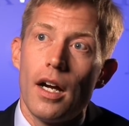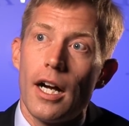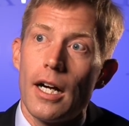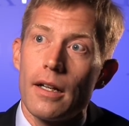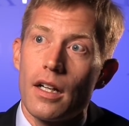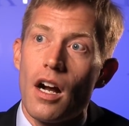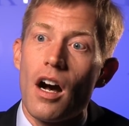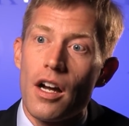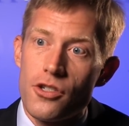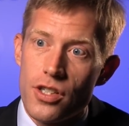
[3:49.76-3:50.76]
uh,
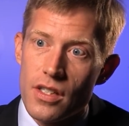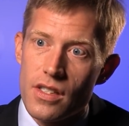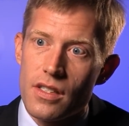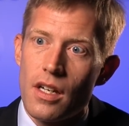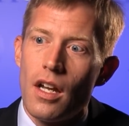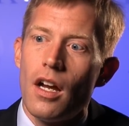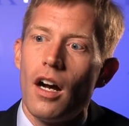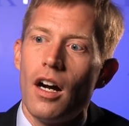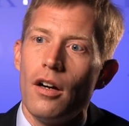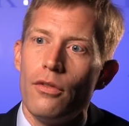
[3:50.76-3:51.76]
conscious
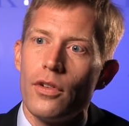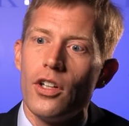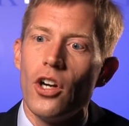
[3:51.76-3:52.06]
of